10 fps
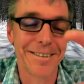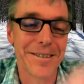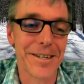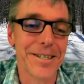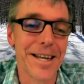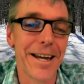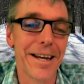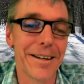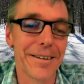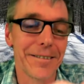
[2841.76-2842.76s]
to, to
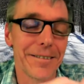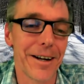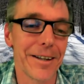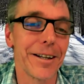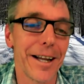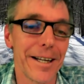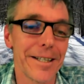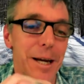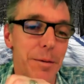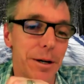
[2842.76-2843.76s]
stay on the
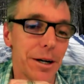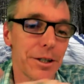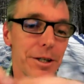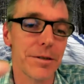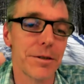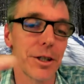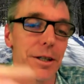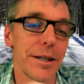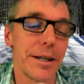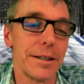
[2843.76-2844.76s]
landscape and not just
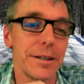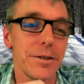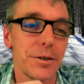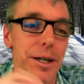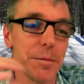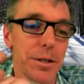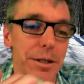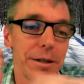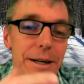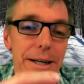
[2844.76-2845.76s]
shunt it into streams
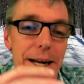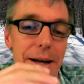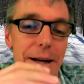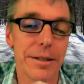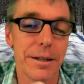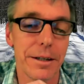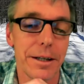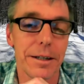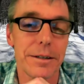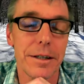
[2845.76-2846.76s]
and then down into the
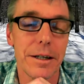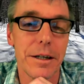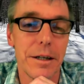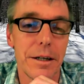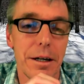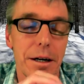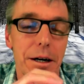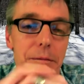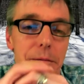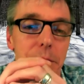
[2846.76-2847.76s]
lakes
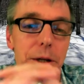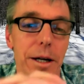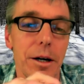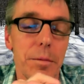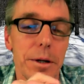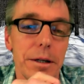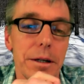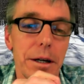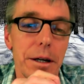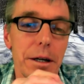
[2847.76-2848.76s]
um, will help.
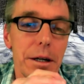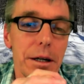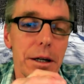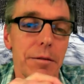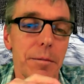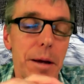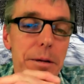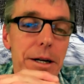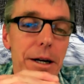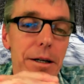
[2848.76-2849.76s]
And kind of
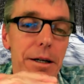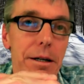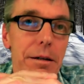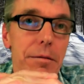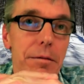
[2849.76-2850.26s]
maybe not